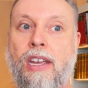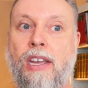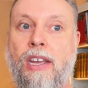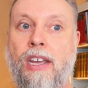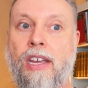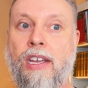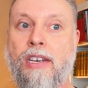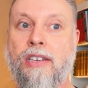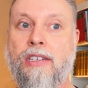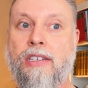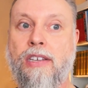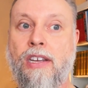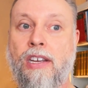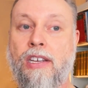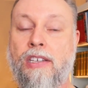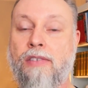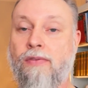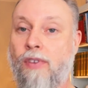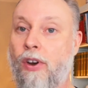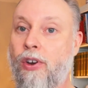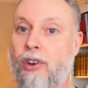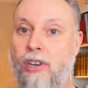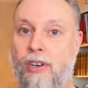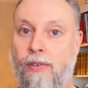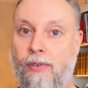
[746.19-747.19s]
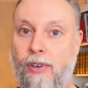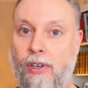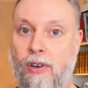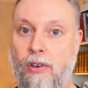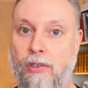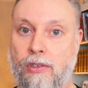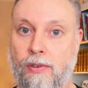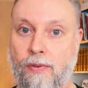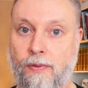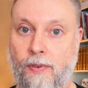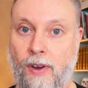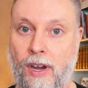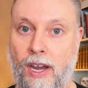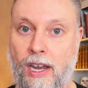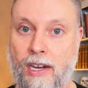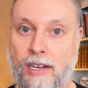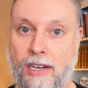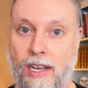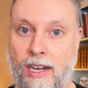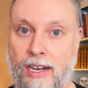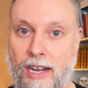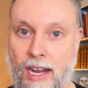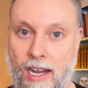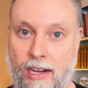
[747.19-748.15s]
it is very difficult to find an